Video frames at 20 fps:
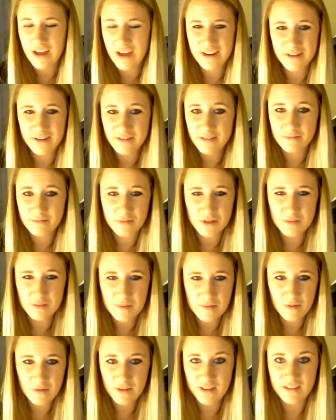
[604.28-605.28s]
I know that most
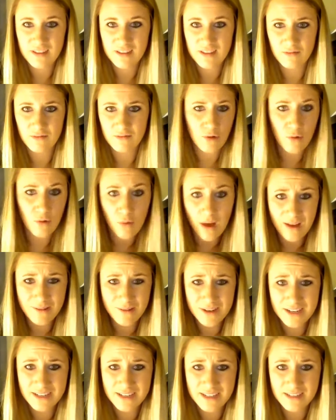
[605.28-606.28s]
people think that, well, why
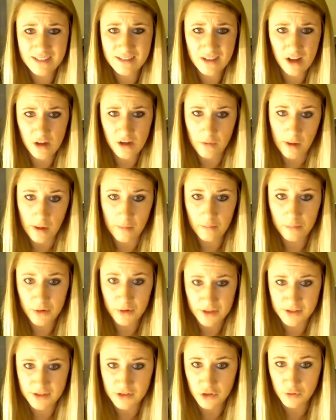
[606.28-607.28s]
would I need to talk about
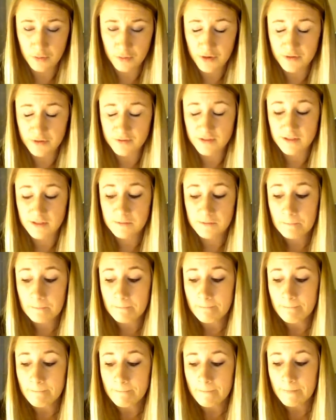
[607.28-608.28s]
personal posts?
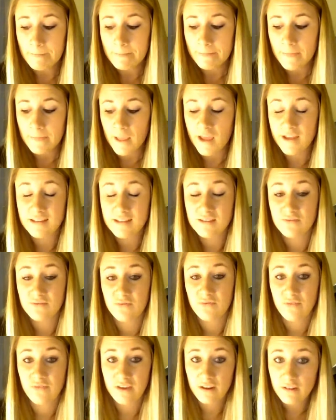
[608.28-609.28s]
It's
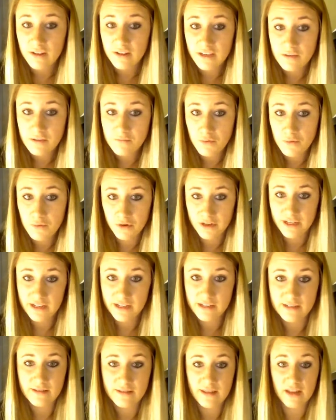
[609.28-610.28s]
very
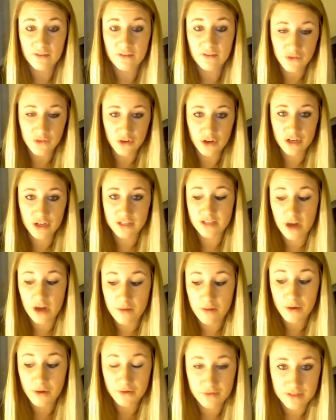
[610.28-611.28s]
important that if you're going to
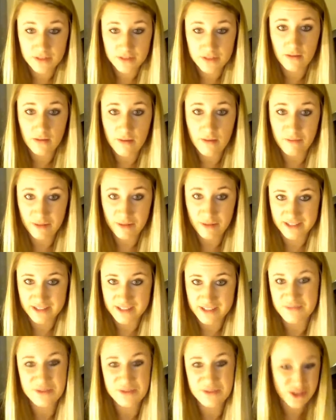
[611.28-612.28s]
start posting about
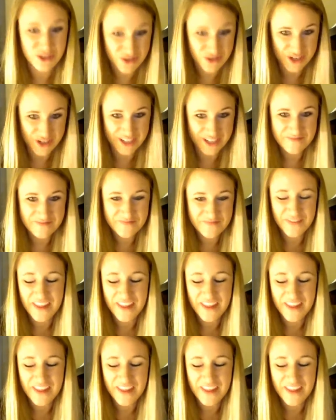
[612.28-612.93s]
Plexus, which you should,